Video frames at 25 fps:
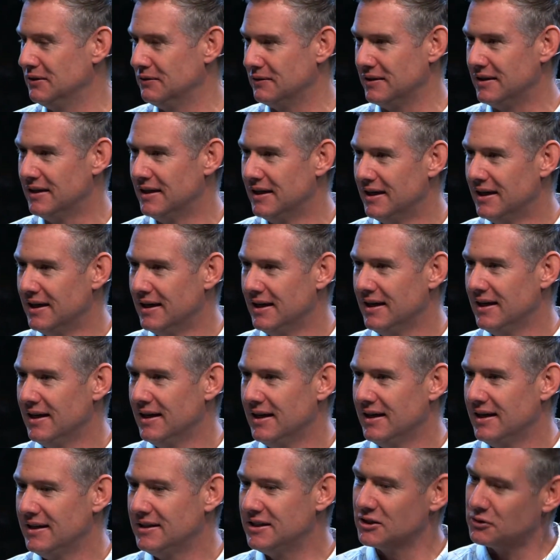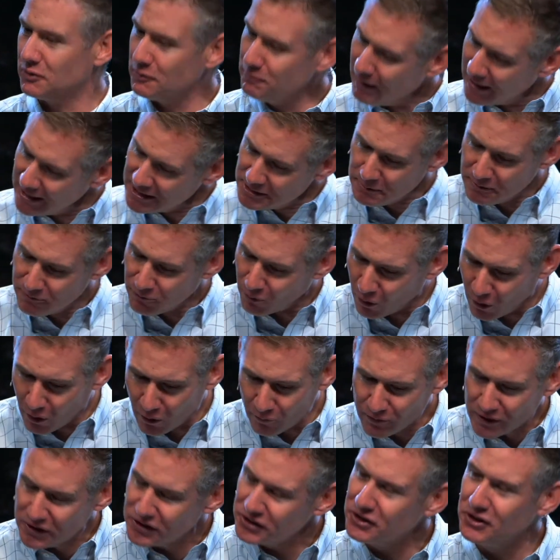And it just reminds me of all
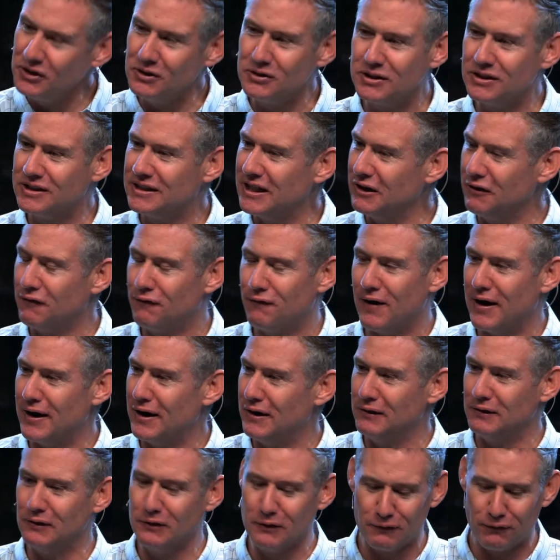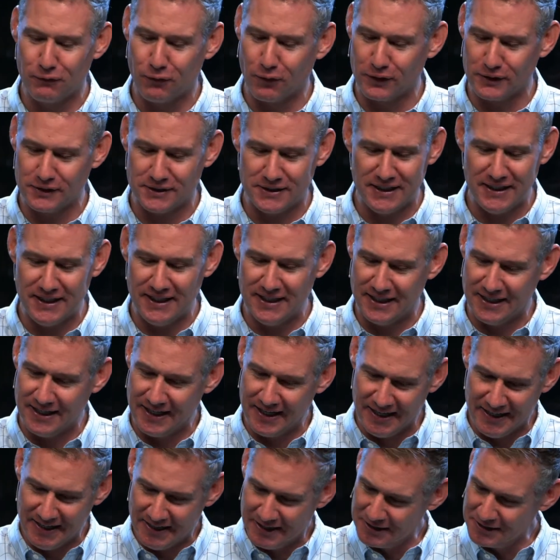the excuses that you find in Luke 14.
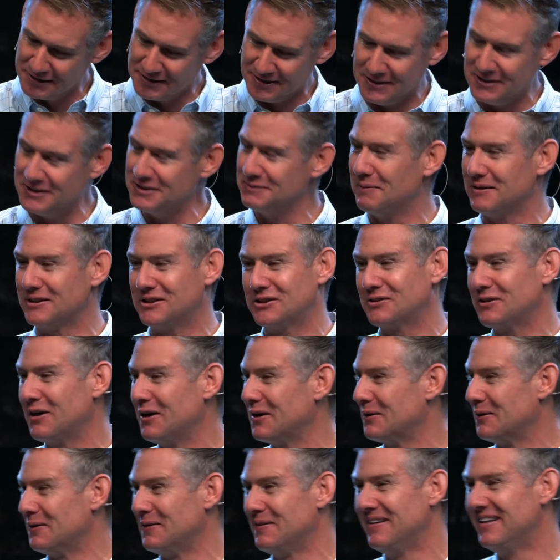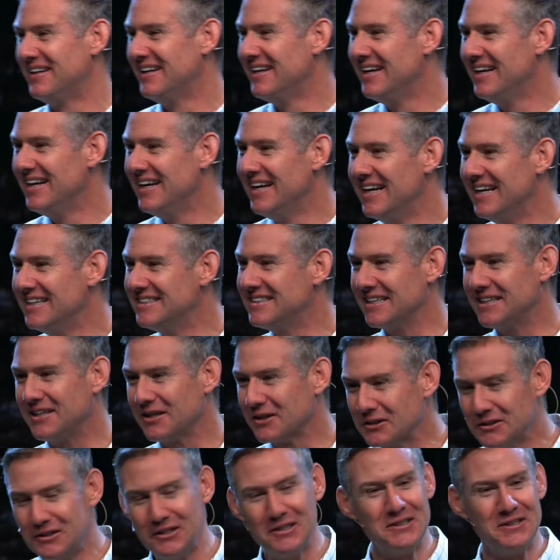And here's my struggle, is that they're
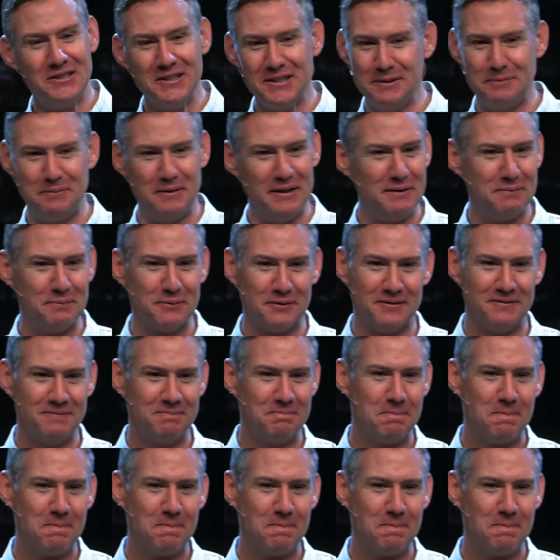good, good people.